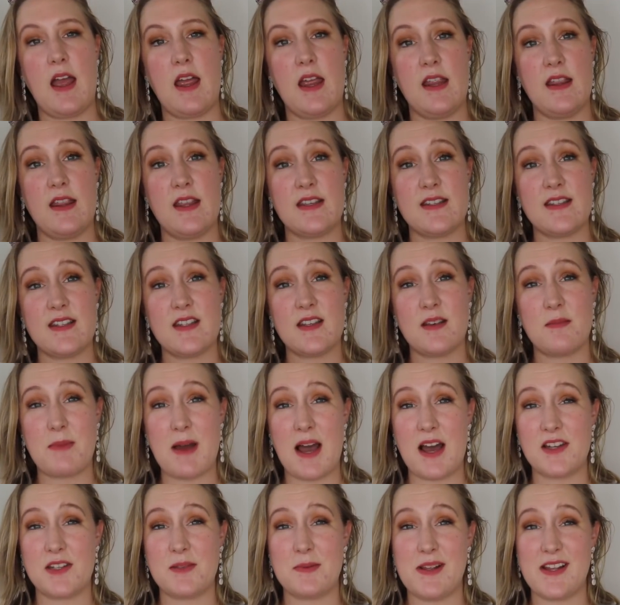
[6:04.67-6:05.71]
And this is
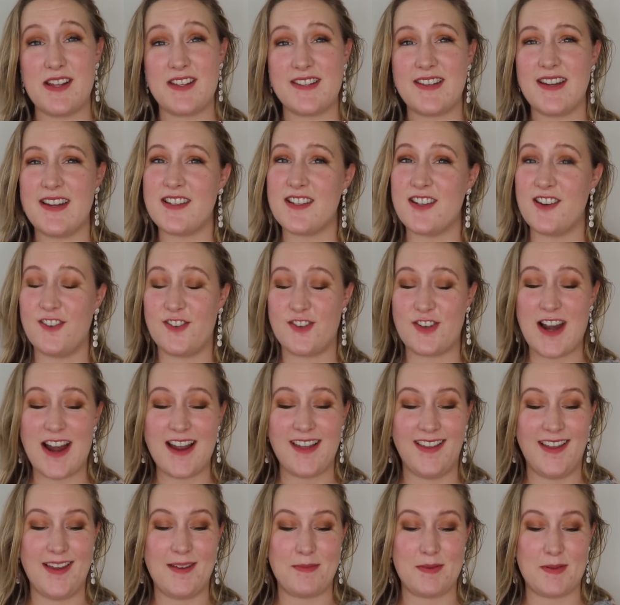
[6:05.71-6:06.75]
about to be the season of dry
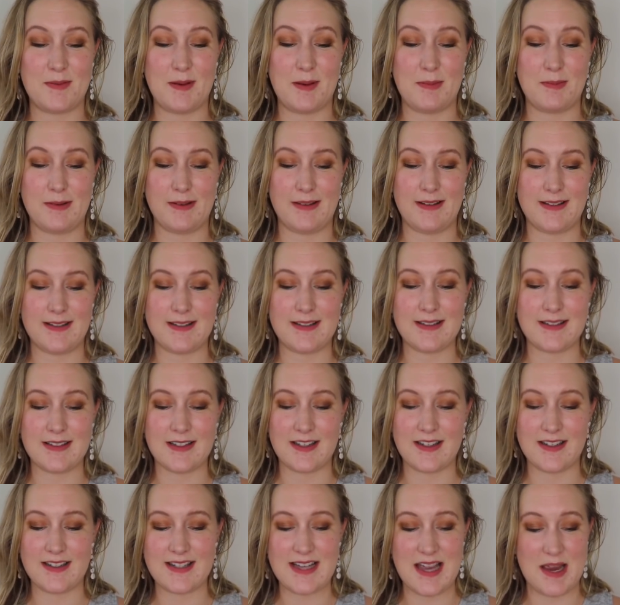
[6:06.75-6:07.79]
lips, people. This is a
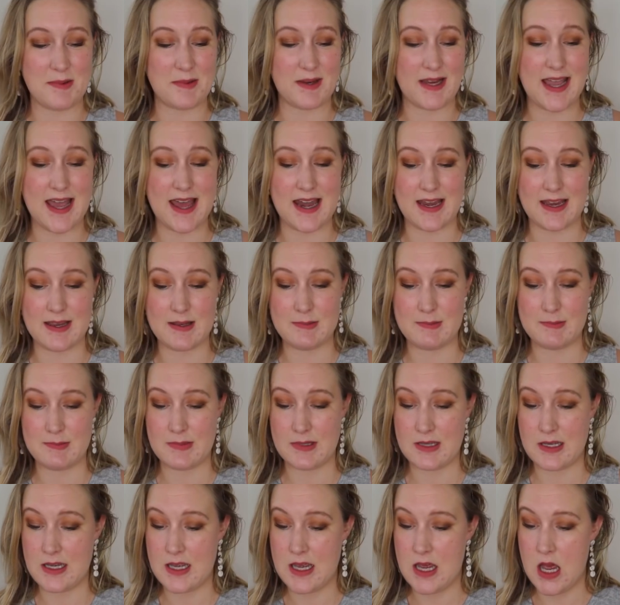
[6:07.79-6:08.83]
good time to get
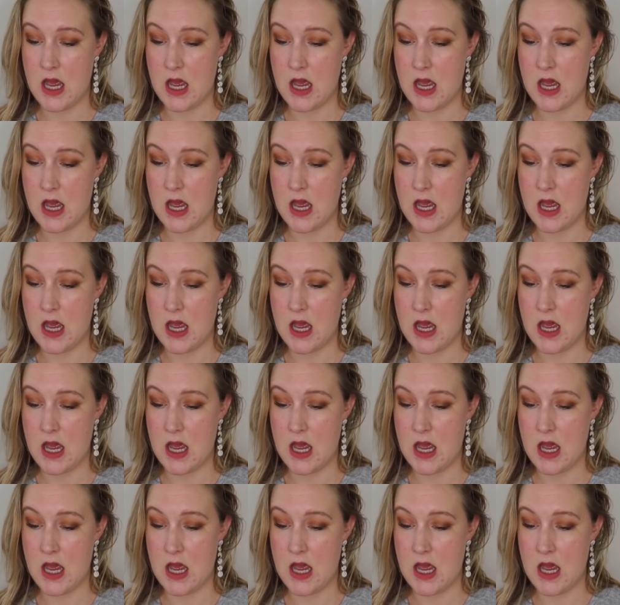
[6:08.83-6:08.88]
it.